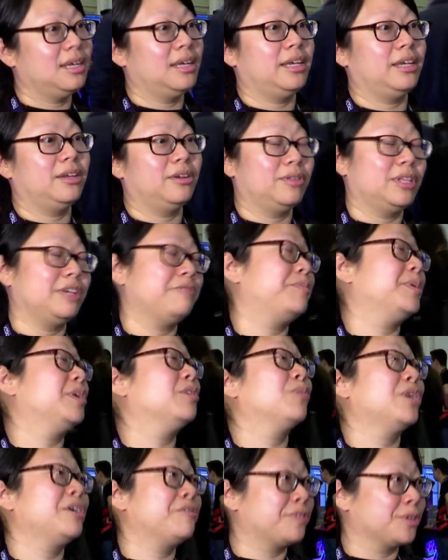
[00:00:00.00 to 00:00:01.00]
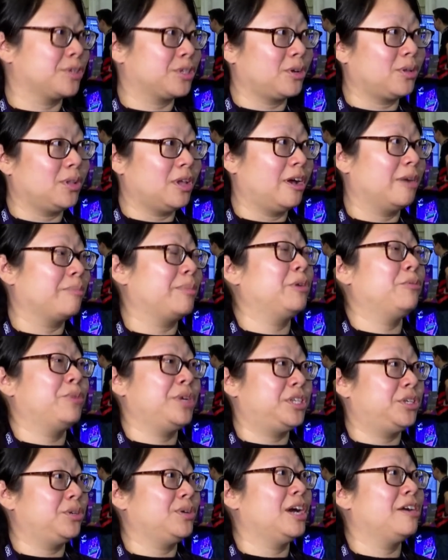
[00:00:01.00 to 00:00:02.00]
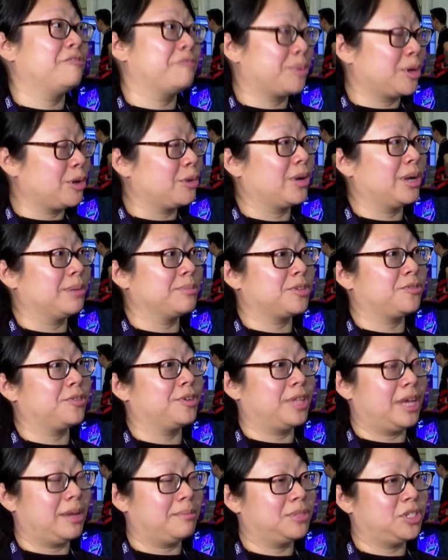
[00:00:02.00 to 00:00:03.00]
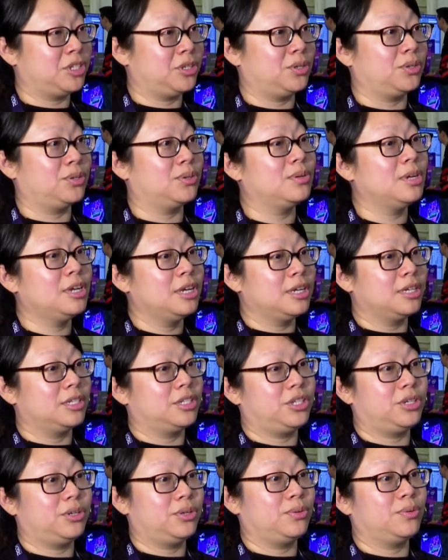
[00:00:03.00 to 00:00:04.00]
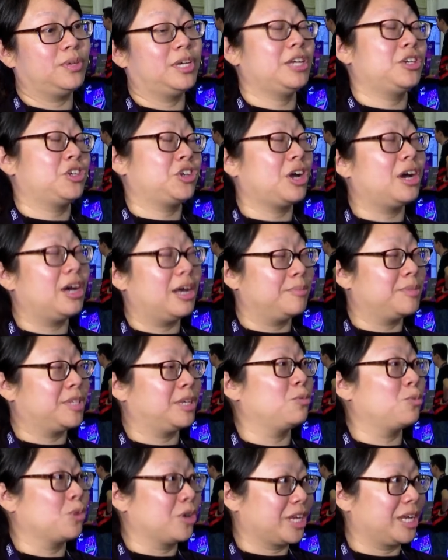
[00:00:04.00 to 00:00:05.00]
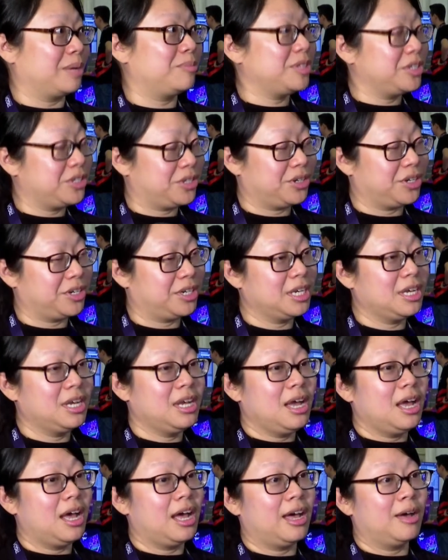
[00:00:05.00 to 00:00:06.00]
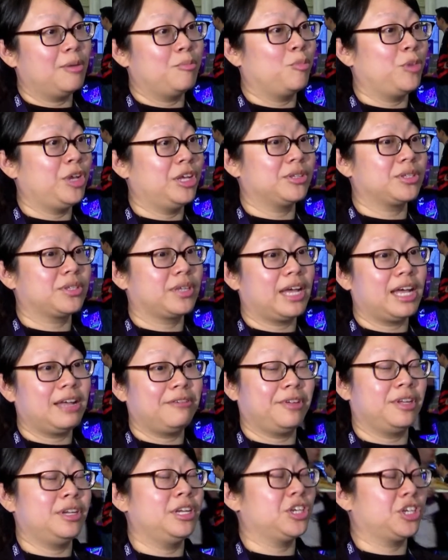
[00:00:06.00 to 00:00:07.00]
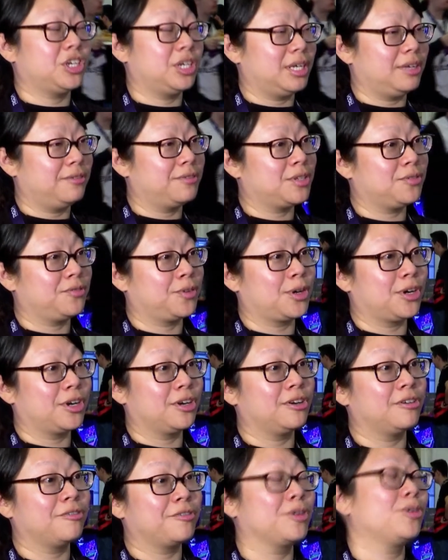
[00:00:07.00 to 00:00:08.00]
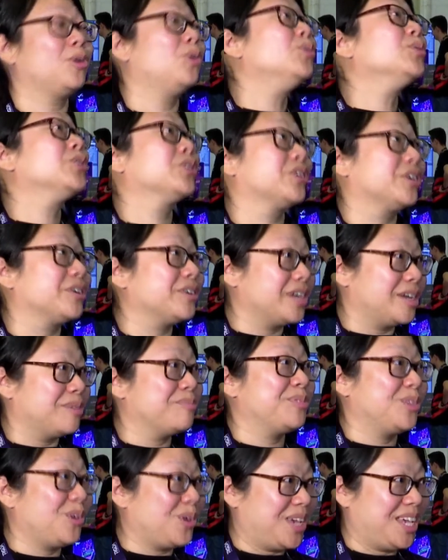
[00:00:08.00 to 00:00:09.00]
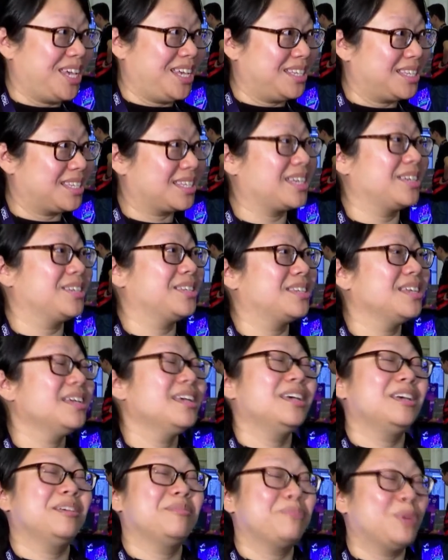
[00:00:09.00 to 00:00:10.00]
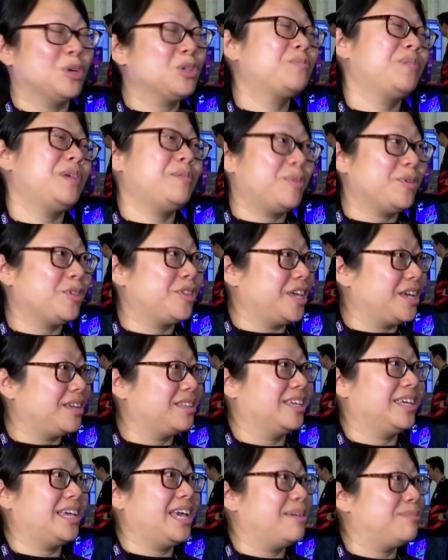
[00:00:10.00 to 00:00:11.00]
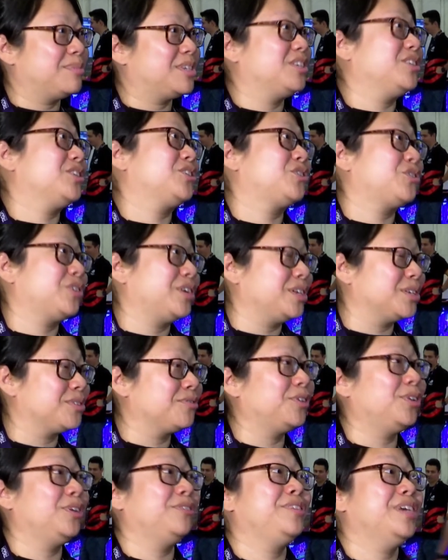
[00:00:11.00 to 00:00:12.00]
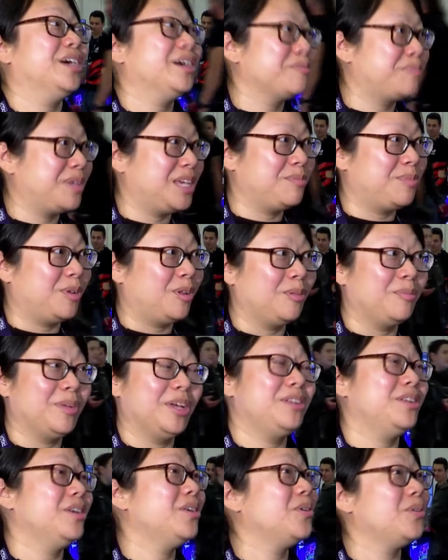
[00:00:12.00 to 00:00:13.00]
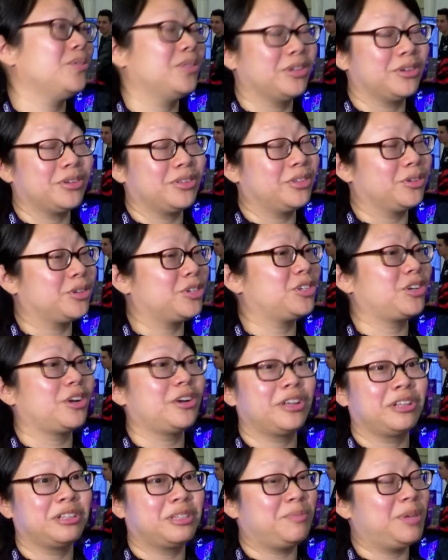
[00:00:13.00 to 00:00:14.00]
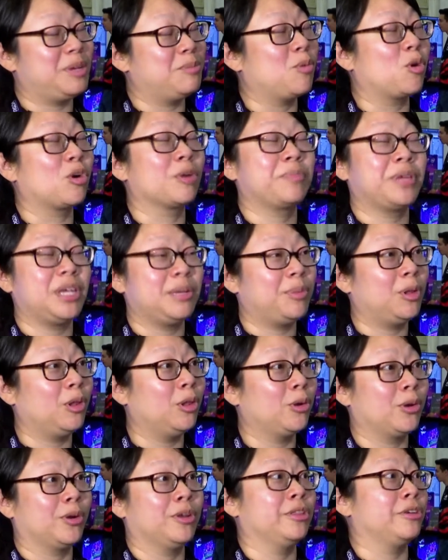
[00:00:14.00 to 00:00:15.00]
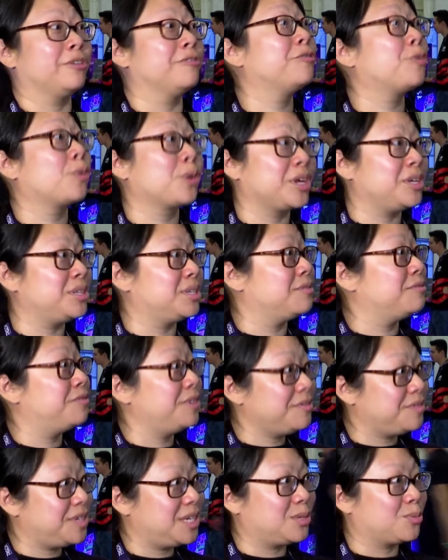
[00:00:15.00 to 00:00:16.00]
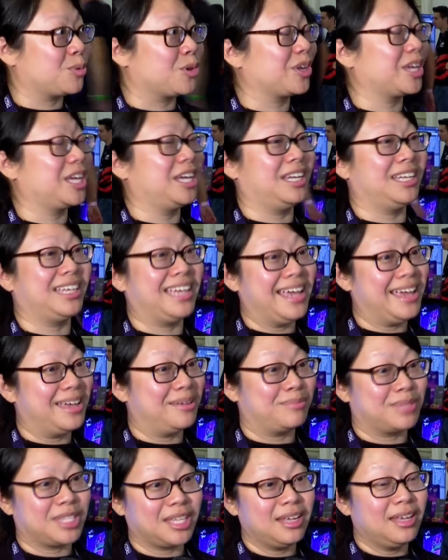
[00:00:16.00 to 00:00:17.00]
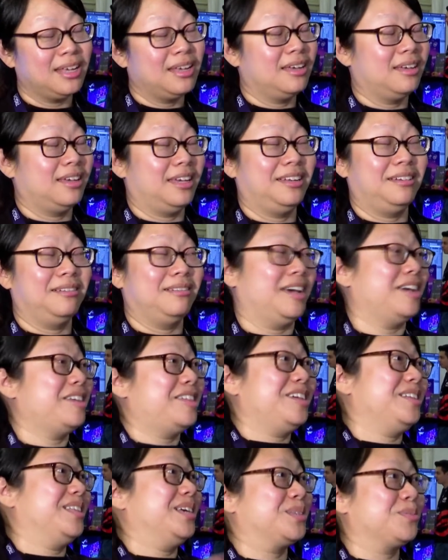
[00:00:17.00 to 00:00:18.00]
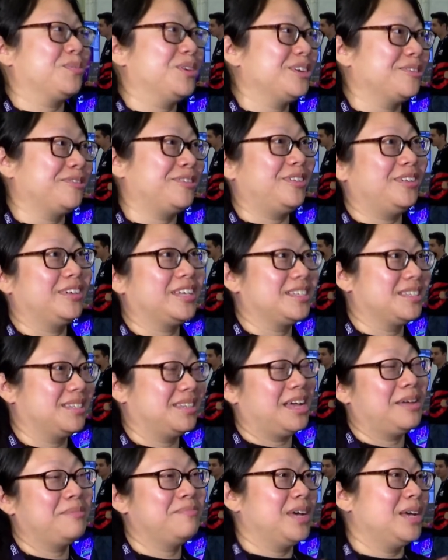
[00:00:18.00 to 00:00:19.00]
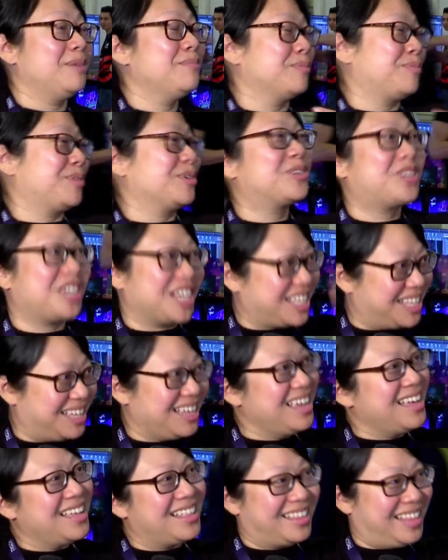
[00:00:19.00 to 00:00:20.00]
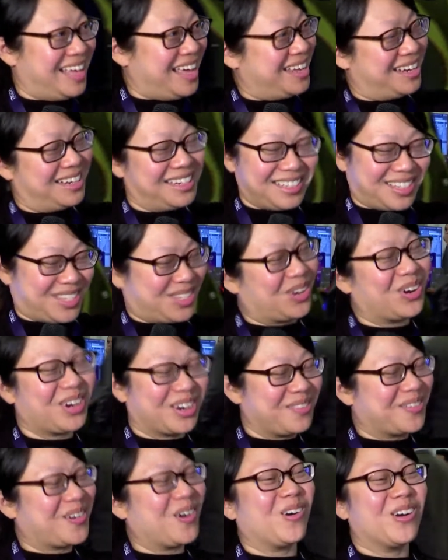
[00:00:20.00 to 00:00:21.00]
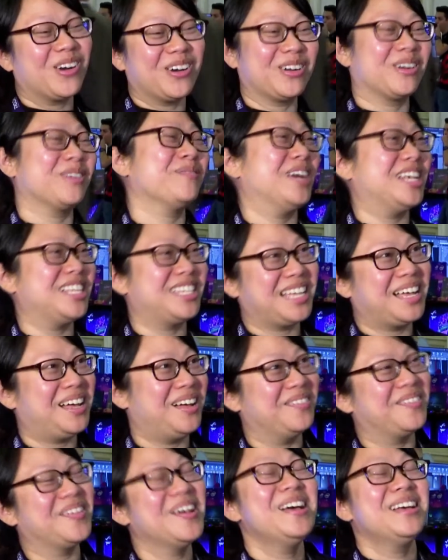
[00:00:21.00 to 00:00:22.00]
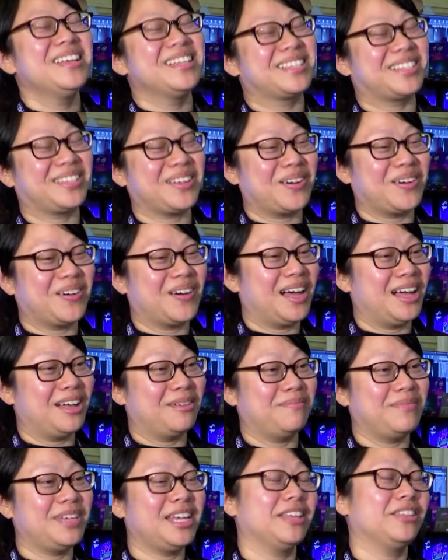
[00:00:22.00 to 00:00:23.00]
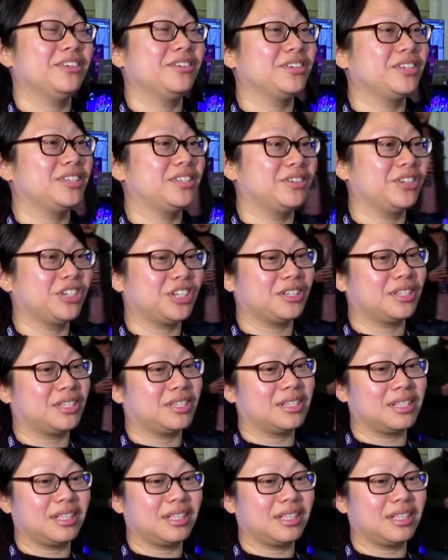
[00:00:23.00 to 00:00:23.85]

they've been away for so long. But we do have programs for them to get jobs and work at Blizzard. We also have initiatives for older employees, because most people think the games industry is full of young people, but no, there's starting to be more people who are in their 40s and 50s working in games, and I think that's wonderful, because I'm approaching that sort of corridor myself. So yeah, there's just